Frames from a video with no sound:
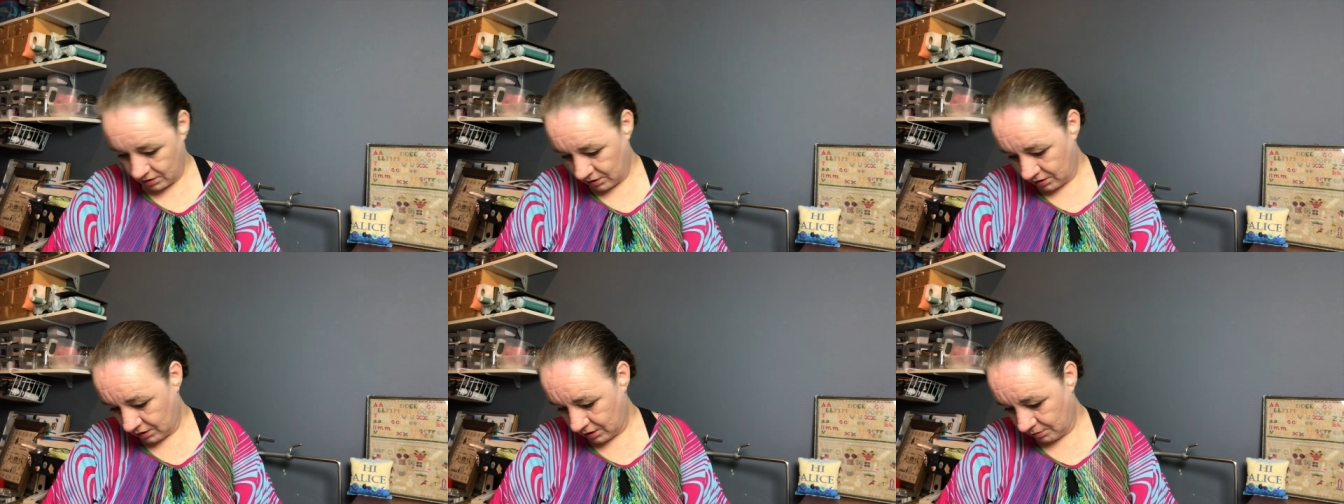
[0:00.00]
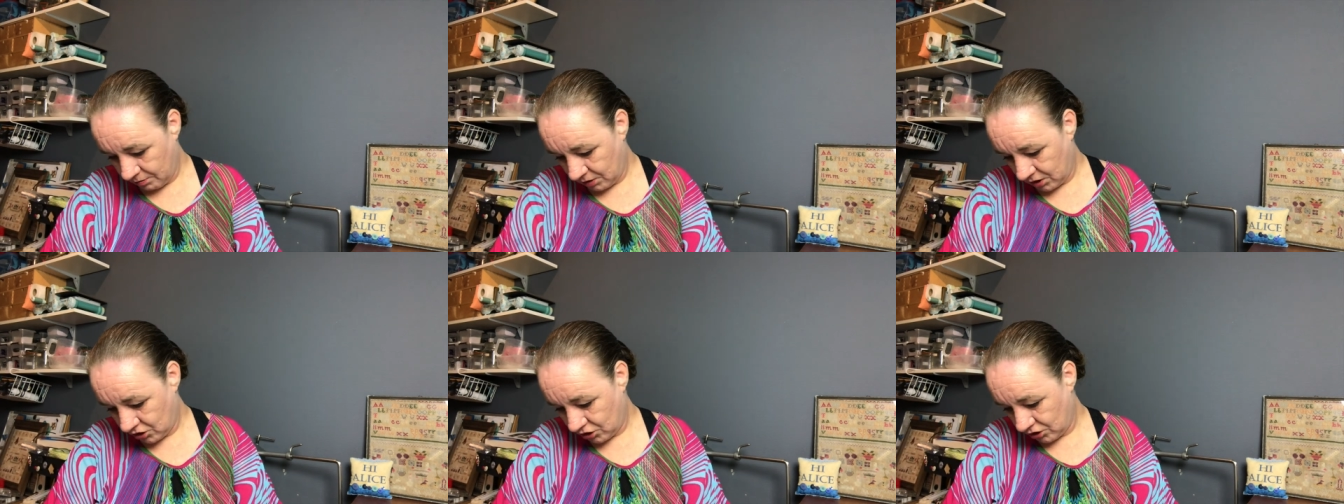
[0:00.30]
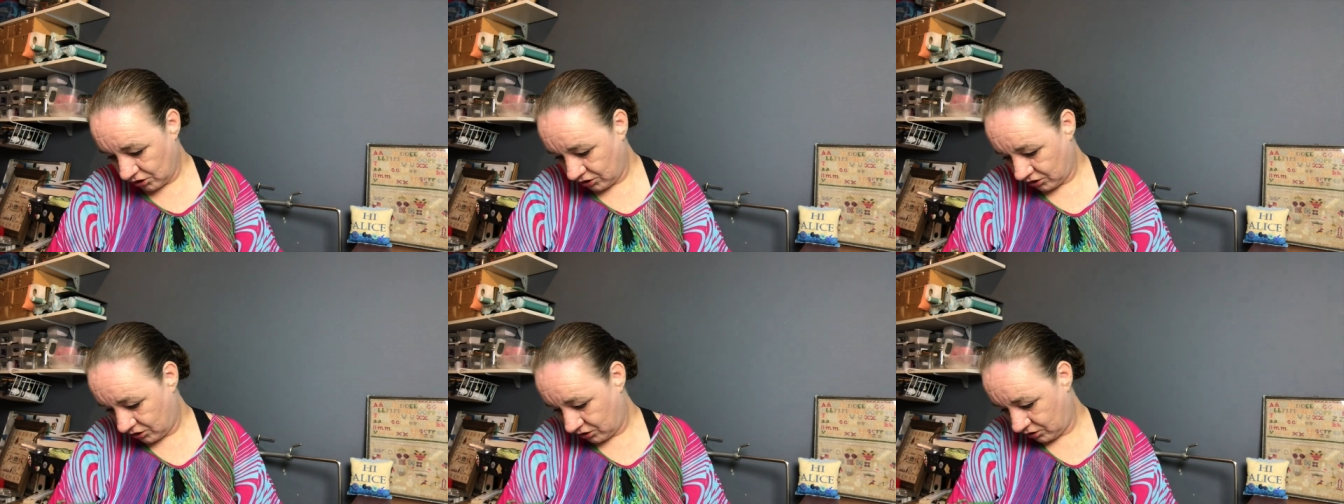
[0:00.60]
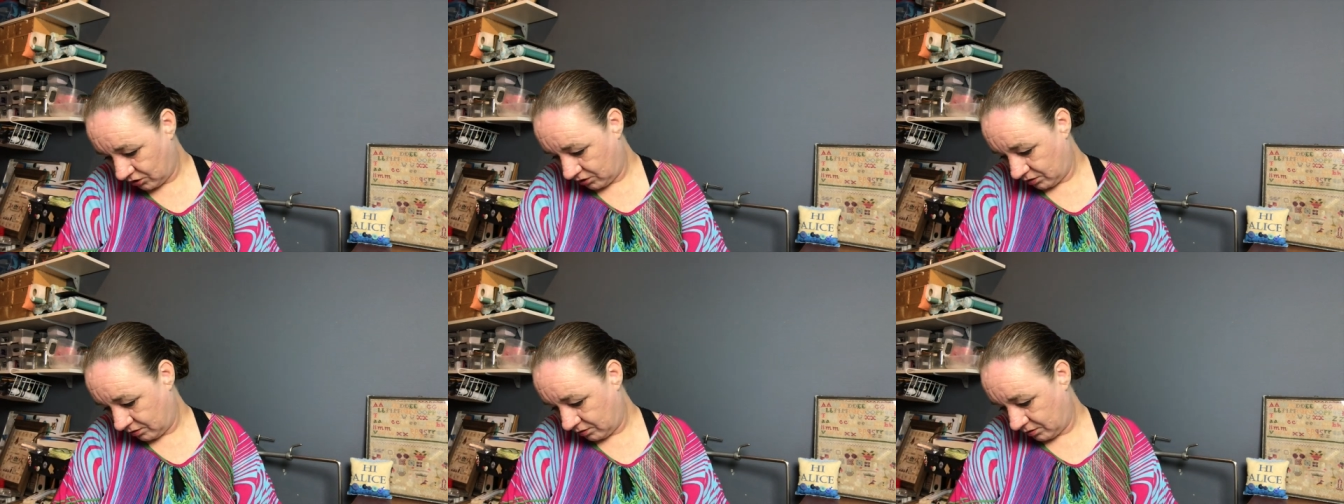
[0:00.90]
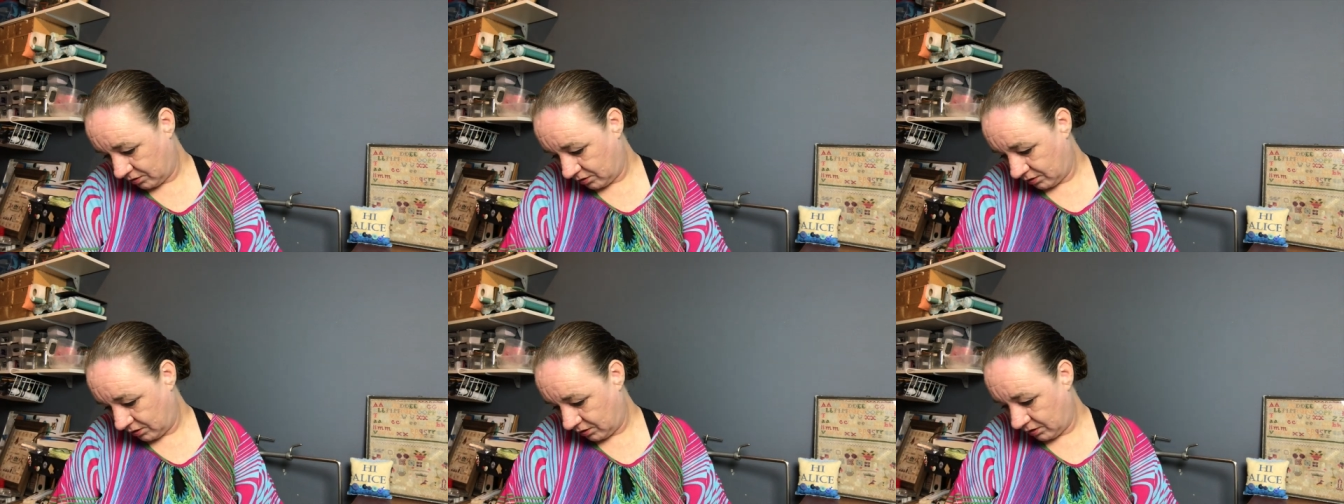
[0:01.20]
Let me just
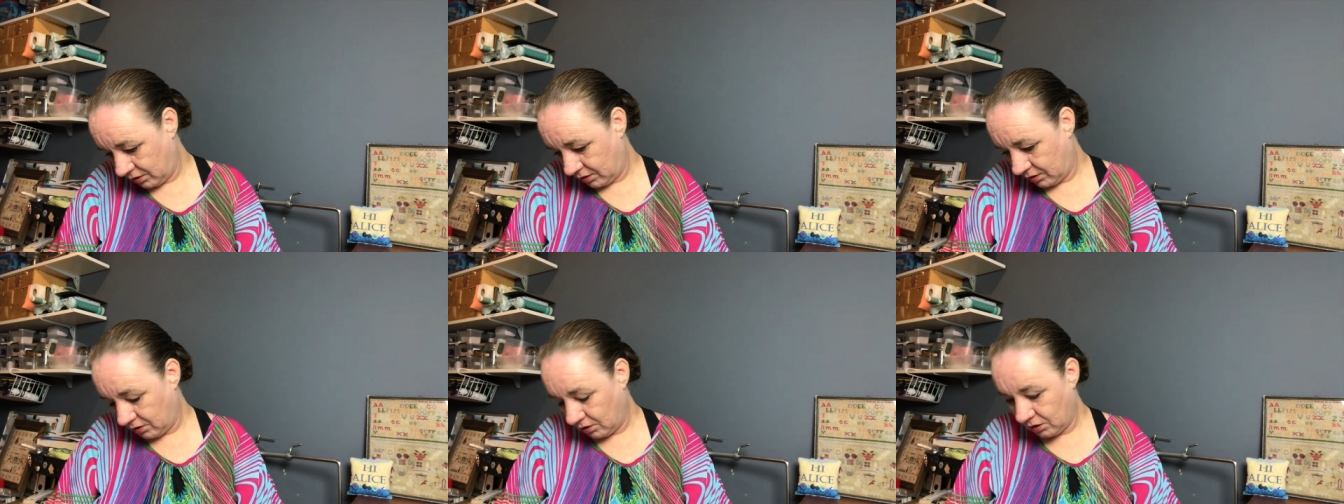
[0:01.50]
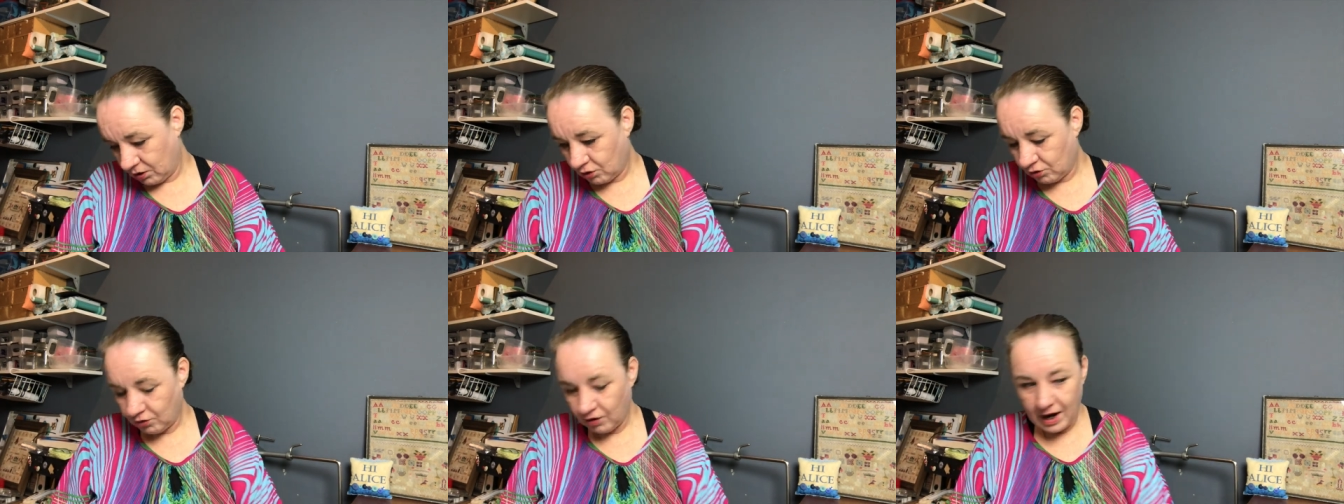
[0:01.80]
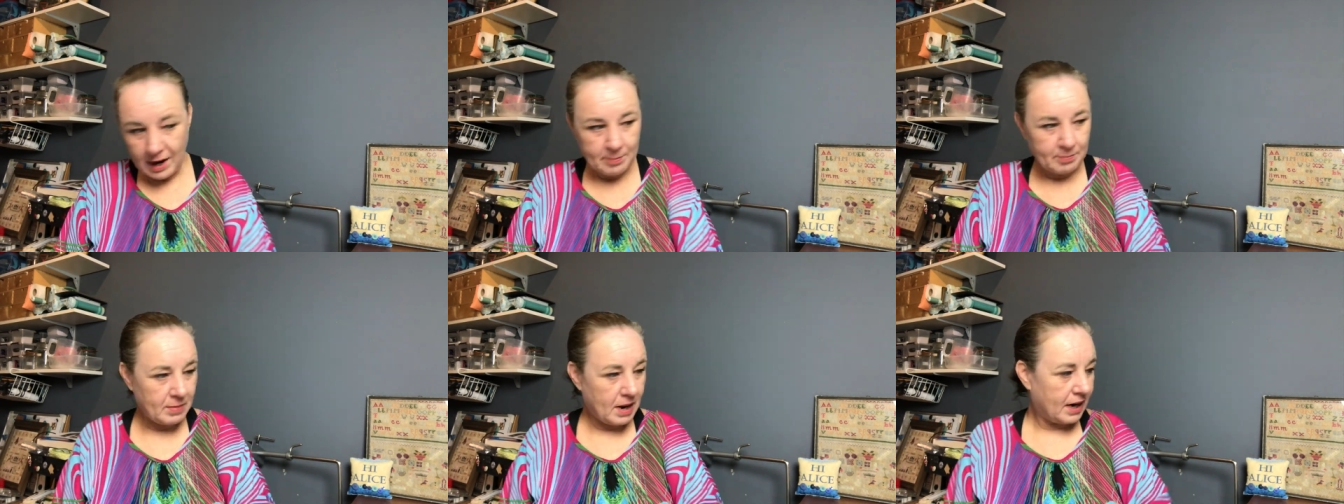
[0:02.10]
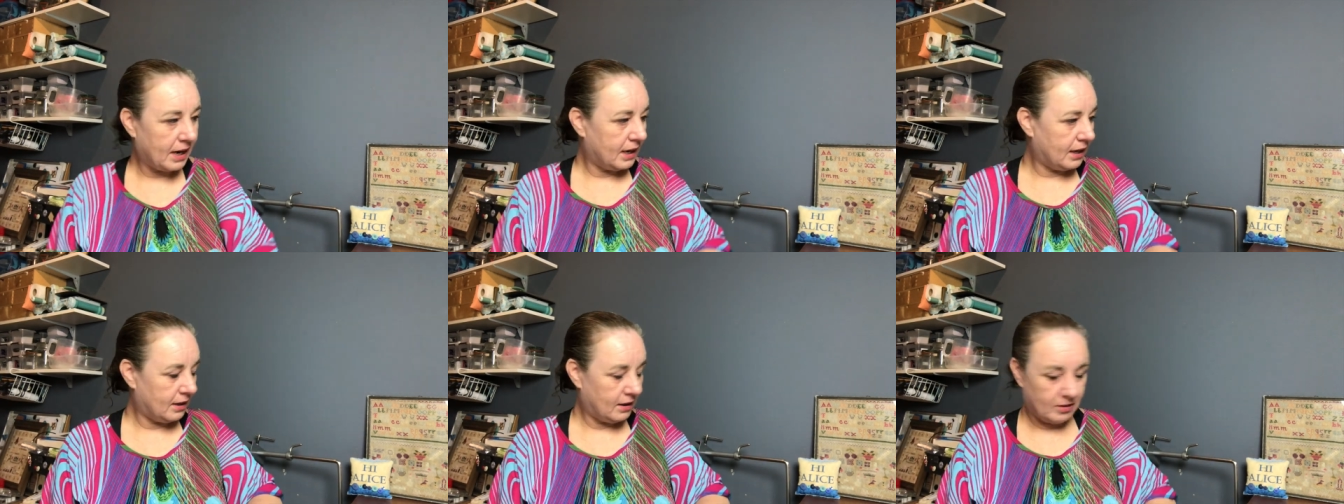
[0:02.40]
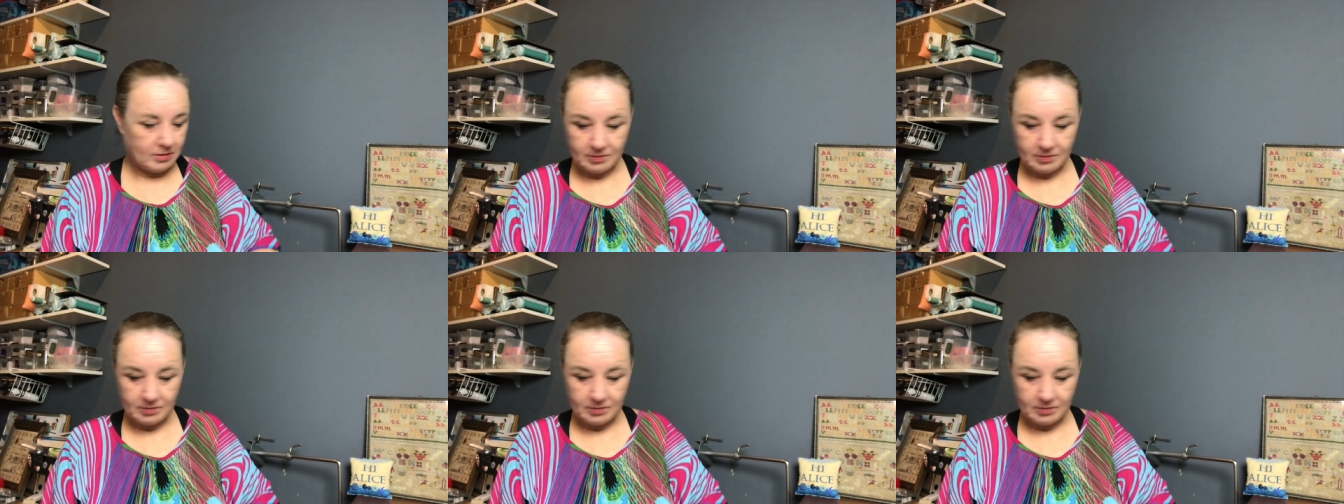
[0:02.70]
grab my